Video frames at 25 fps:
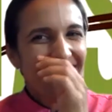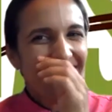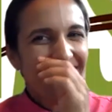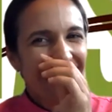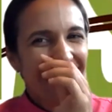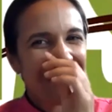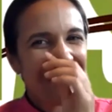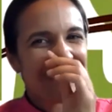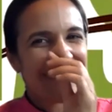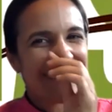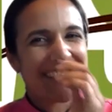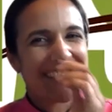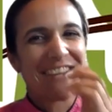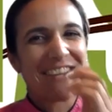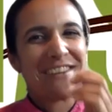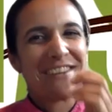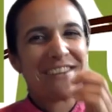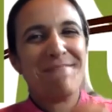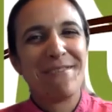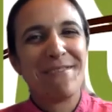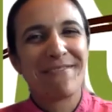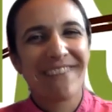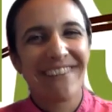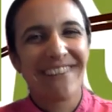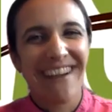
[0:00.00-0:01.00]
I was gonna
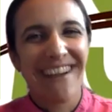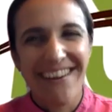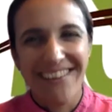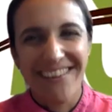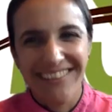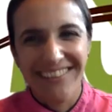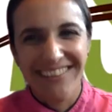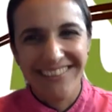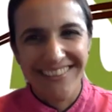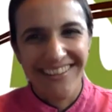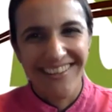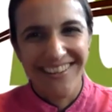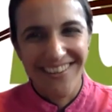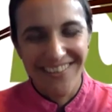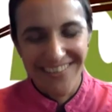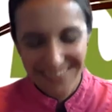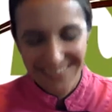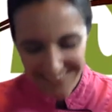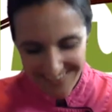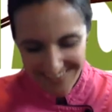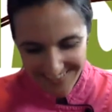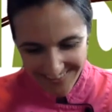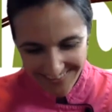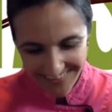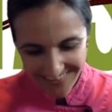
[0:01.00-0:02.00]
move her out because I didn't know what
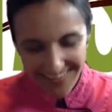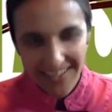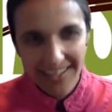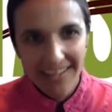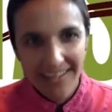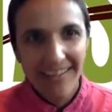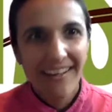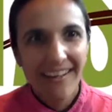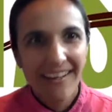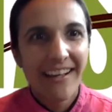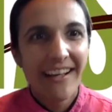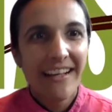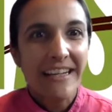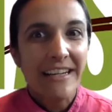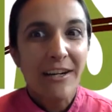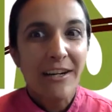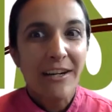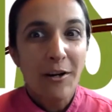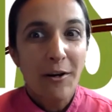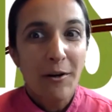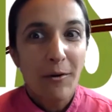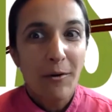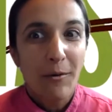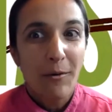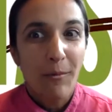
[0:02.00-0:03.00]
to do.
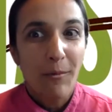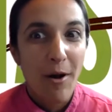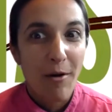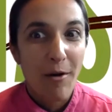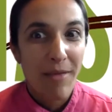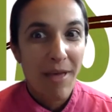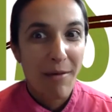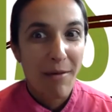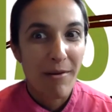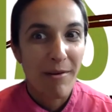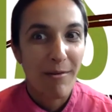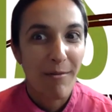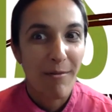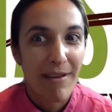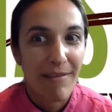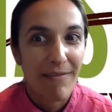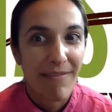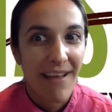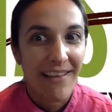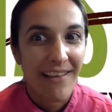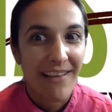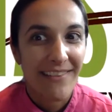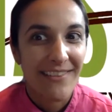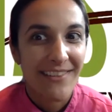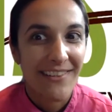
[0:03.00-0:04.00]
Whoa, um, that went way
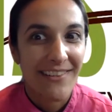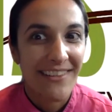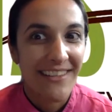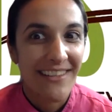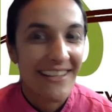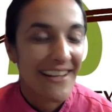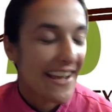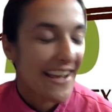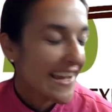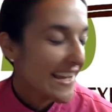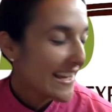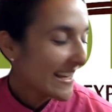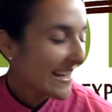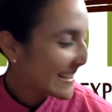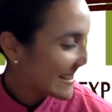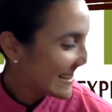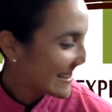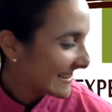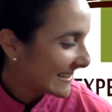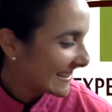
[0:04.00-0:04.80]
faster than I.